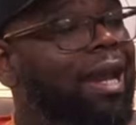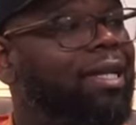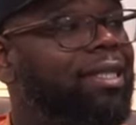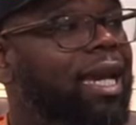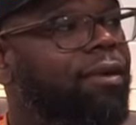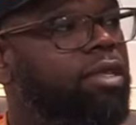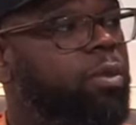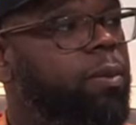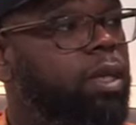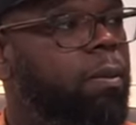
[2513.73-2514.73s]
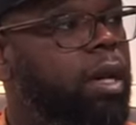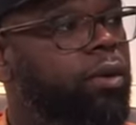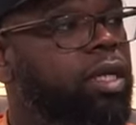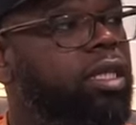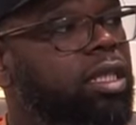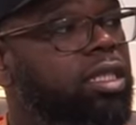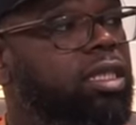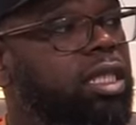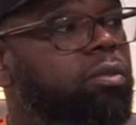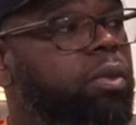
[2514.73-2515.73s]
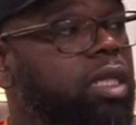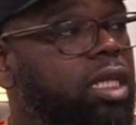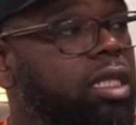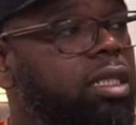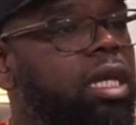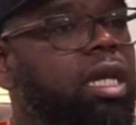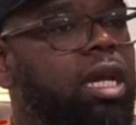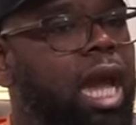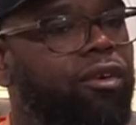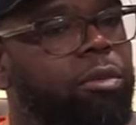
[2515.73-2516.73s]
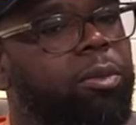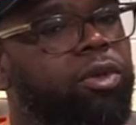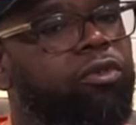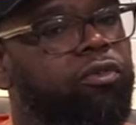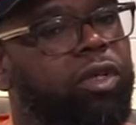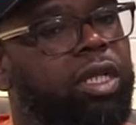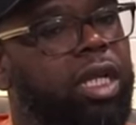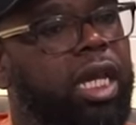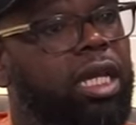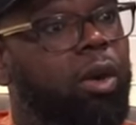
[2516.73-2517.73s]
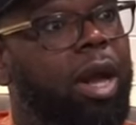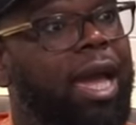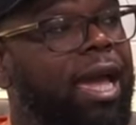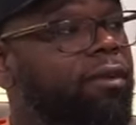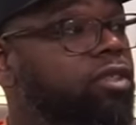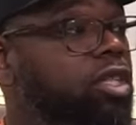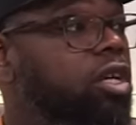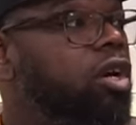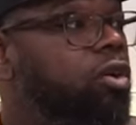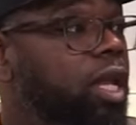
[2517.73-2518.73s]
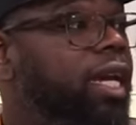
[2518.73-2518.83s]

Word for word: not to have this baby come out in the seat because yeah, I remember you feeling like, yo, I have to go.